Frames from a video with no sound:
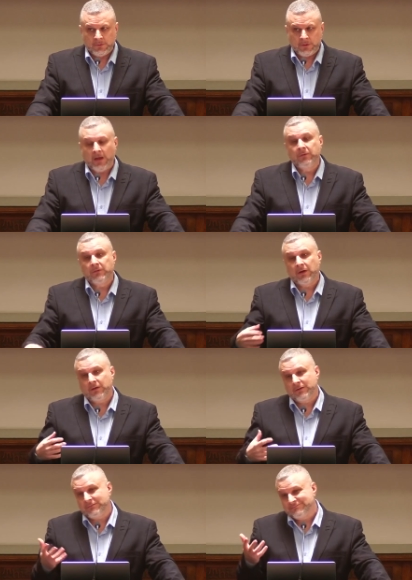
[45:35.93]
I,
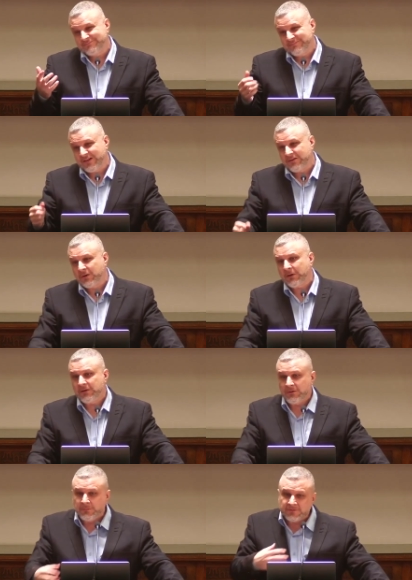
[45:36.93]
I don't know about
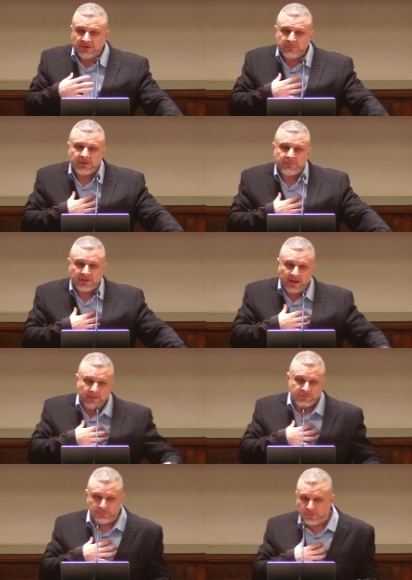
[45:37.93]
you, but sometimes I
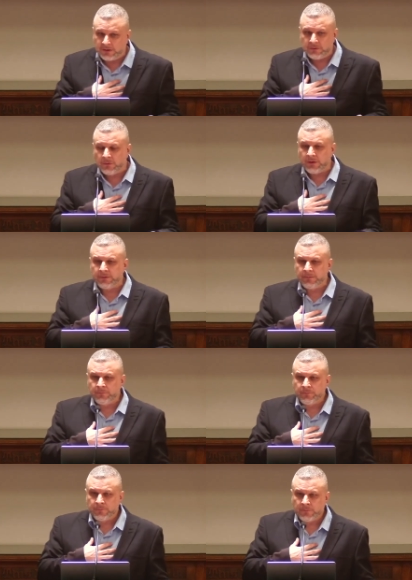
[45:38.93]
have to pray, Lord,
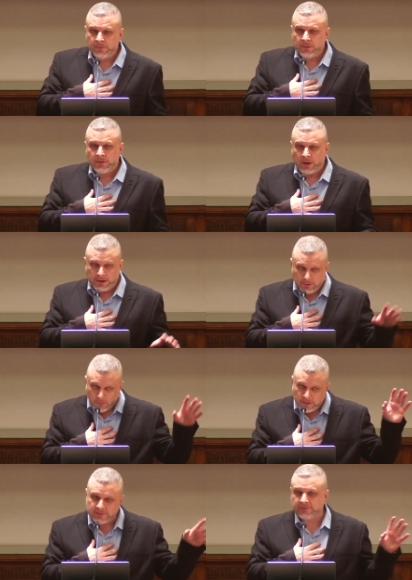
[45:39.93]
I know
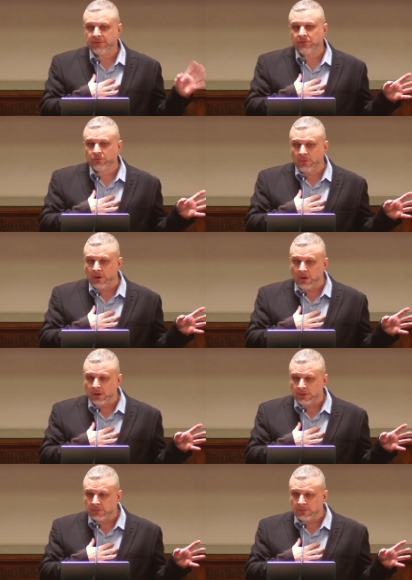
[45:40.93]
that sin's
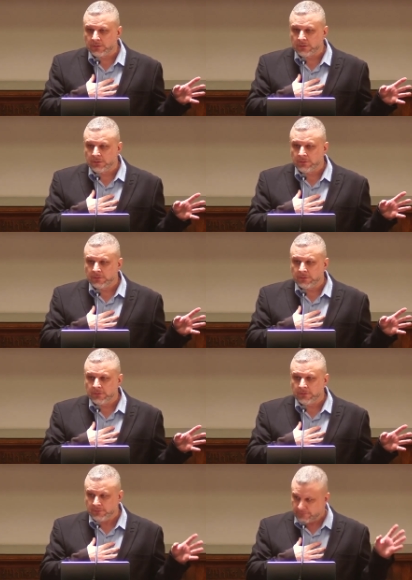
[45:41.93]
wrong.
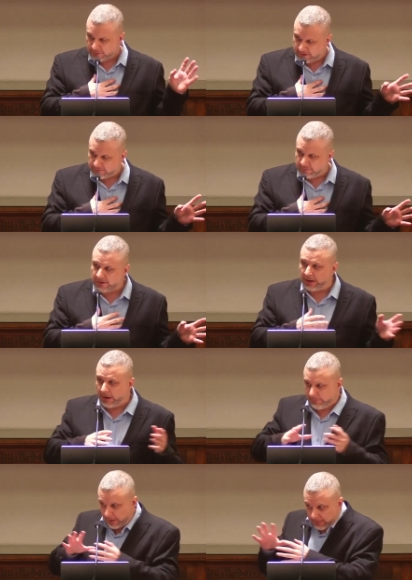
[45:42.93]
Forgive me.
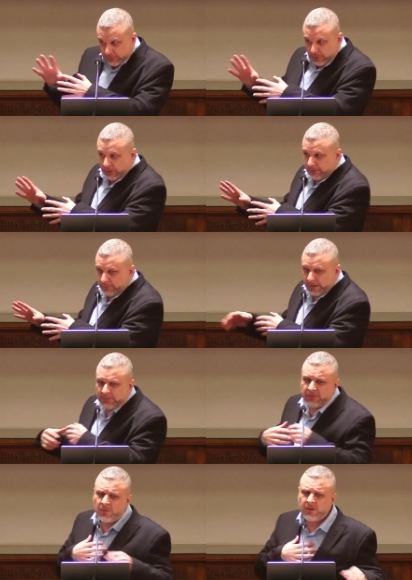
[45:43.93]
I, I'm, I'm turning from that.
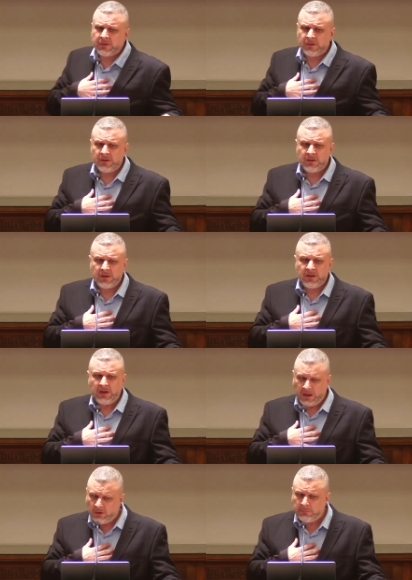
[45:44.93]
But Lord,
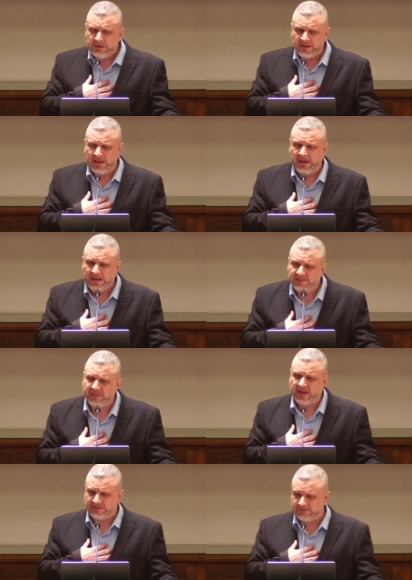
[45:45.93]
help me to hate
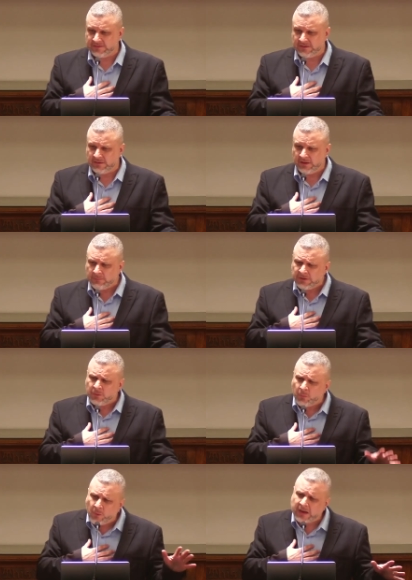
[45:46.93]
that sin. Help me to
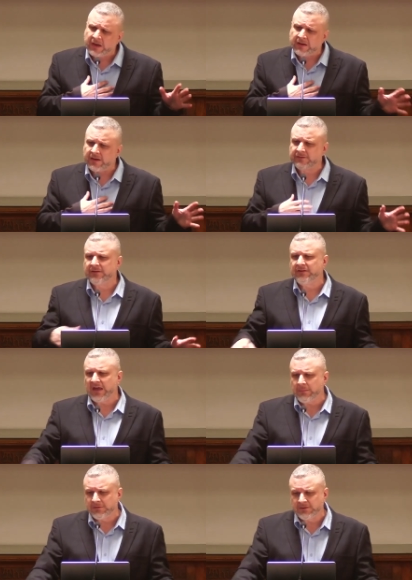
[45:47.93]
recognize the
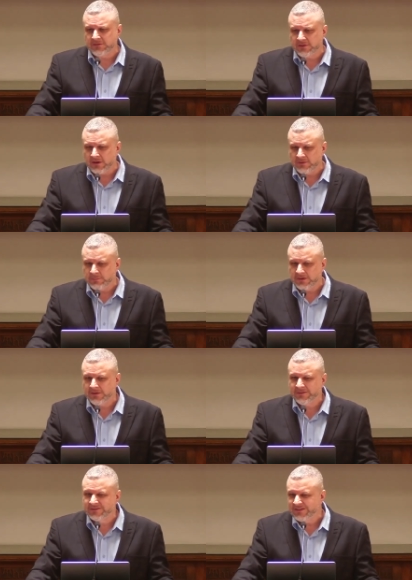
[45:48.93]
damage it does
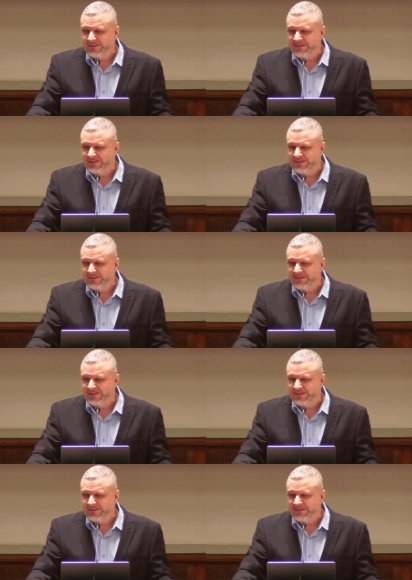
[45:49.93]
because